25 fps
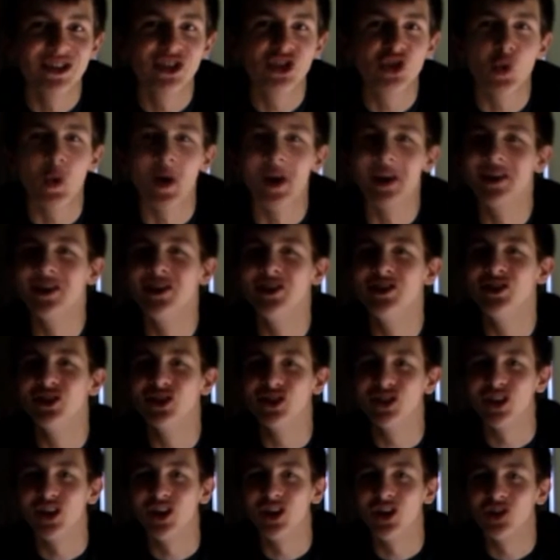to
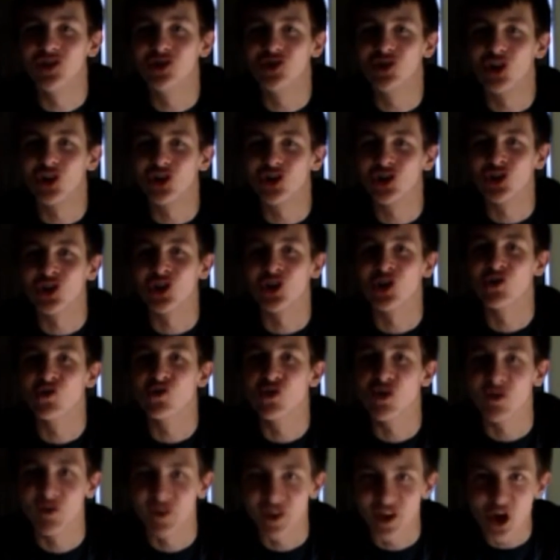another Doctor Who
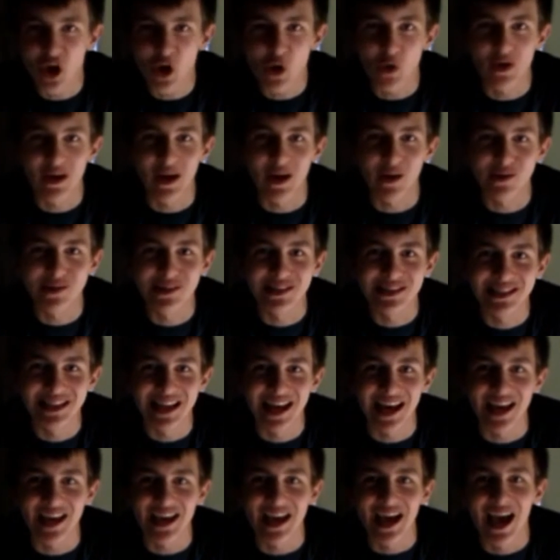review. Now
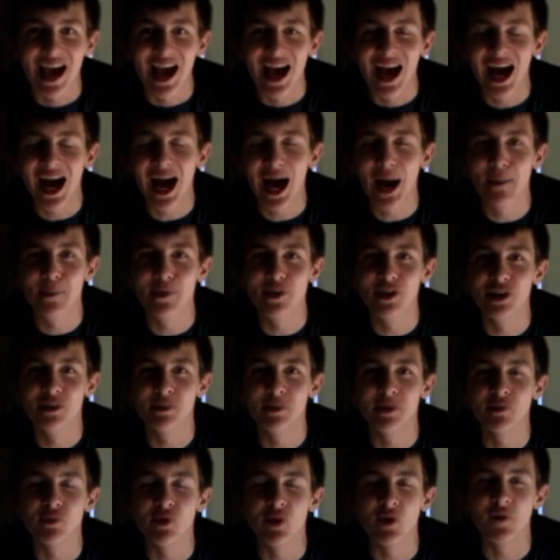today, I'm going to
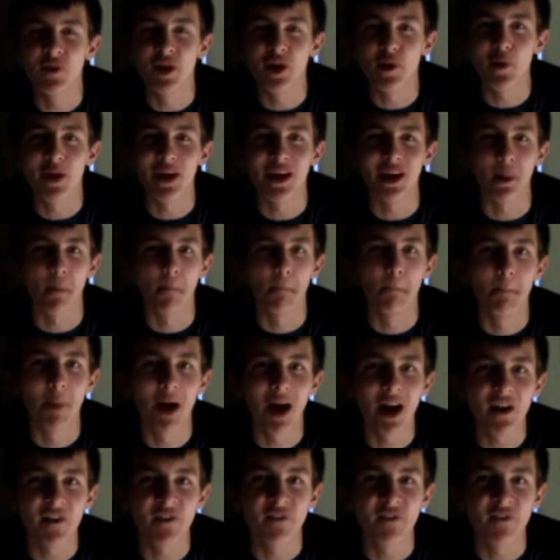be reviewing my